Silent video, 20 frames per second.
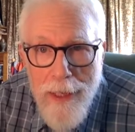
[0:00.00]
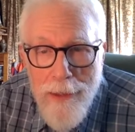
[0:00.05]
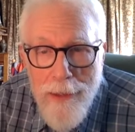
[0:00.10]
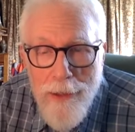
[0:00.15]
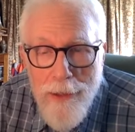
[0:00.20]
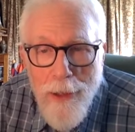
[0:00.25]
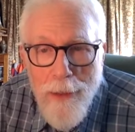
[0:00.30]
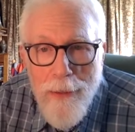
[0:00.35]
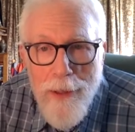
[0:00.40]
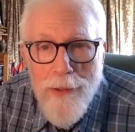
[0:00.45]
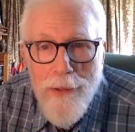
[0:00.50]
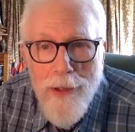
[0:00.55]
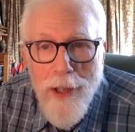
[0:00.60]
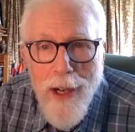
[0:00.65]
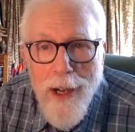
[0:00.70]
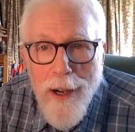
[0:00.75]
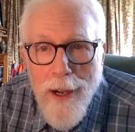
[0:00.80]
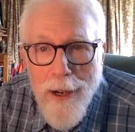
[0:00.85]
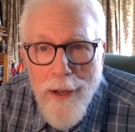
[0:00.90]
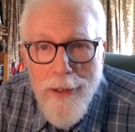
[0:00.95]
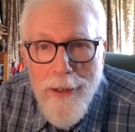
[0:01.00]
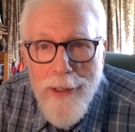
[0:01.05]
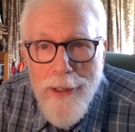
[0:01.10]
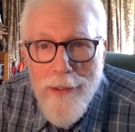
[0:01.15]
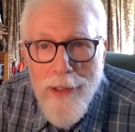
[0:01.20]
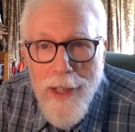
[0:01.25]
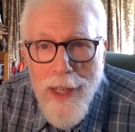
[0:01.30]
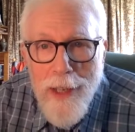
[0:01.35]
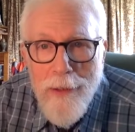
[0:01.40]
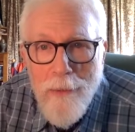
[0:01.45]
So as hard
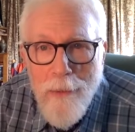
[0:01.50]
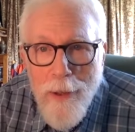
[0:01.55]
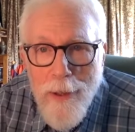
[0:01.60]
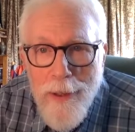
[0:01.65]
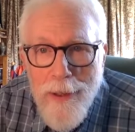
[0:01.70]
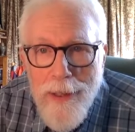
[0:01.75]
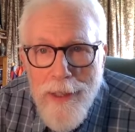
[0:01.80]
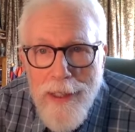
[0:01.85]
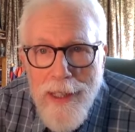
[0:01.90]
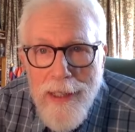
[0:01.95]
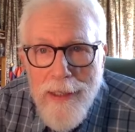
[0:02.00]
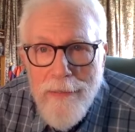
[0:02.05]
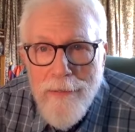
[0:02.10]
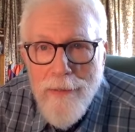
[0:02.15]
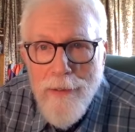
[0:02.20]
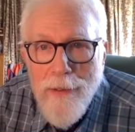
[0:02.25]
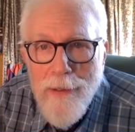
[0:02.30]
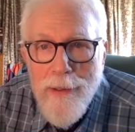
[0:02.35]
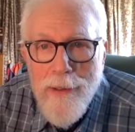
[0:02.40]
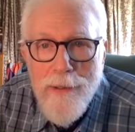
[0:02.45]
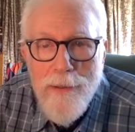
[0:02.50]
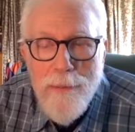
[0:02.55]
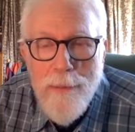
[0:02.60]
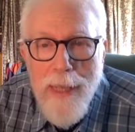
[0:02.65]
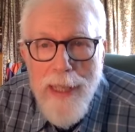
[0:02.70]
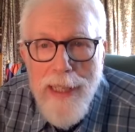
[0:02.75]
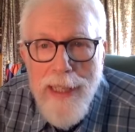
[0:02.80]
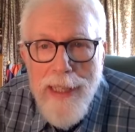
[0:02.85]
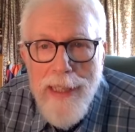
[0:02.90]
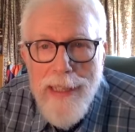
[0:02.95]
as I worked and for as
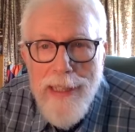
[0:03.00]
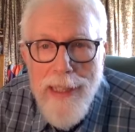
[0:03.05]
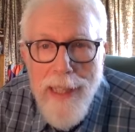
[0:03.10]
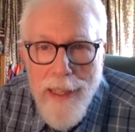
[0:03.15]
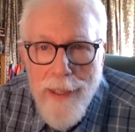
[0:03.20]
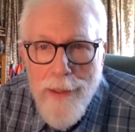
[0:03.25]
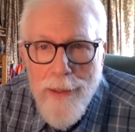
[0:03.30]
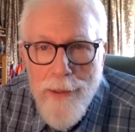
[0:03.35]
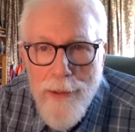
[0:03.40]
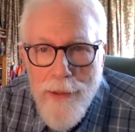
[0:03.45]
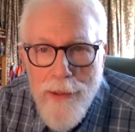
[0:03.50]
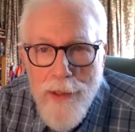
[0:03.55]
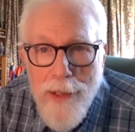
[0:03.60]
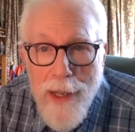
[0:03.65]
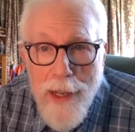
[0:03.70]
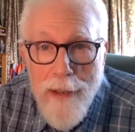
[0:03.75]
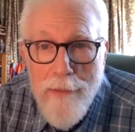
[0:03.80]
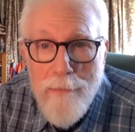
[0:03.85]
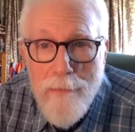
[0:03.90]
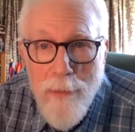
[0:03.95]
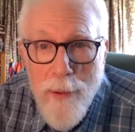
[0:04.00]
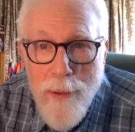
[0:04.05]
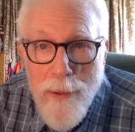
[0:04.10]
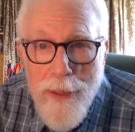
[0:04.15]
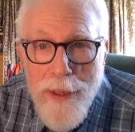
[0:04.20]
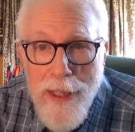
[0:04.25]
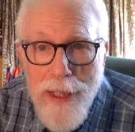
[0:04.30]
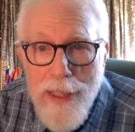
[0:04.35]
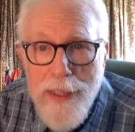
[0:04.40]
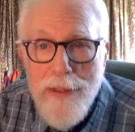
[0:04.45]
many years that I've
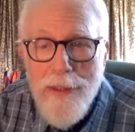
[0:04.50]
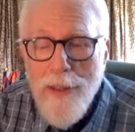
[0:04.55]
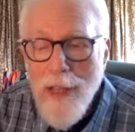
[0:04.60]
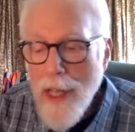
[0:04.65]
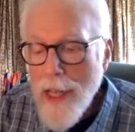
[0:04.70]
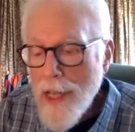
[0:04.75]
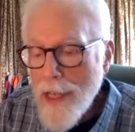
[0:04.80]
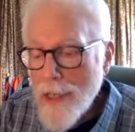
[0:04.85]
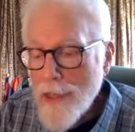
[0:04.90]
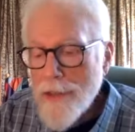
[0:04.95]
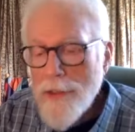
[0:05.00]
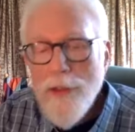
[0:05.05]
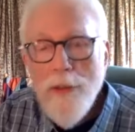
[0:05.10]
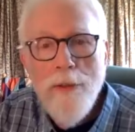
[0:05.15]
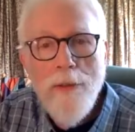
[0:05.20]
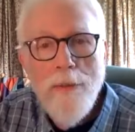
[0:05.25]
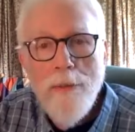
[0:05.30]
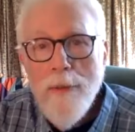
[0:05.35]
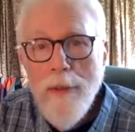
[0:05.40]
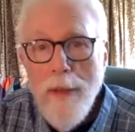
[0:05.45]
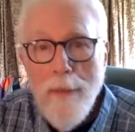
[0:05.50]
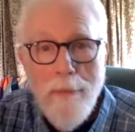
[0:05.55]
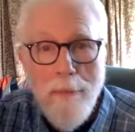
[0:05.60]
poured into